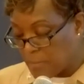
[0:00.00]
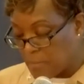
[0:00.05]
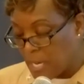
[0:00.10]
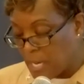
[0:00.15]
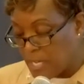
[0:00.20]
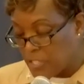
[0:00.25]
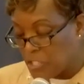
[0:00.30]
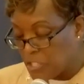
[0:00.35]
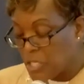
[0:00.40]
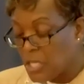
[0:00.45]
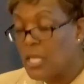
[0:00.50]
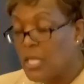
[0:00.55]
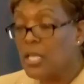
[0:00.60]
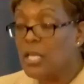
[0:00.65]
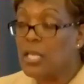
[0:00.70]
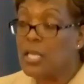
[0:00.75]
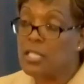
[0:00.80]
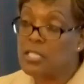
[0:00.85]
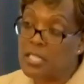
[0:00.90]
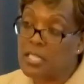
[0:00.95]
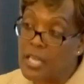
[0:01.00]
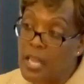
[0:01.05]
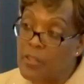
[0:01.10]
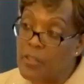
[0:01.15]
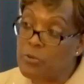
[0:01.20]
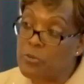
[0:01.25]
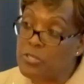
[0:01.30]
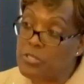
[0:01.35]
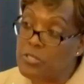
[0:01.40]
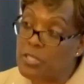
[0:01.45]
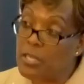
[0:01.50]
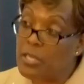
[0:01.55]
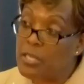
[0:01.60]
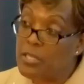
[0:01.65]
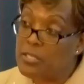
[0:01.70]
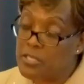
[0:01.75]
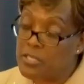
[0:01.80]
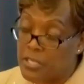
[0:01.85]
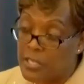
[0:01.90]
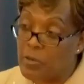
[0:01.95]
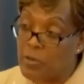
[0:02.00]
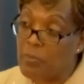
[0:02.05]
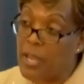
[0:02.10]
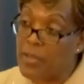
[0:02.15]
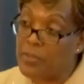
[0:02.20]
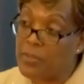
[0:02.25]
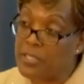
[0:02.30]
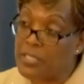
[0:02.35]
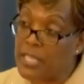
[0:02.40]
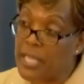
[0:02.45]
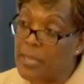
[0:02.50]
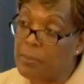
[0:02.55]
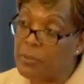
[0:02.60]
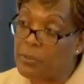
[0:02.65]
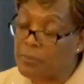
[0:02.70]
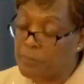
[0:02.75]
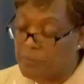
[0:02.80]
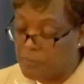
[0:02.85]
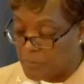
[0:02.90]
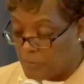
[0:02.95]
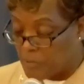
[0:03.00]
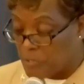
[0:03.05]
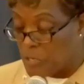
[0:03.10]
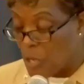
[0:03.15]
as much as the others sitting around the table.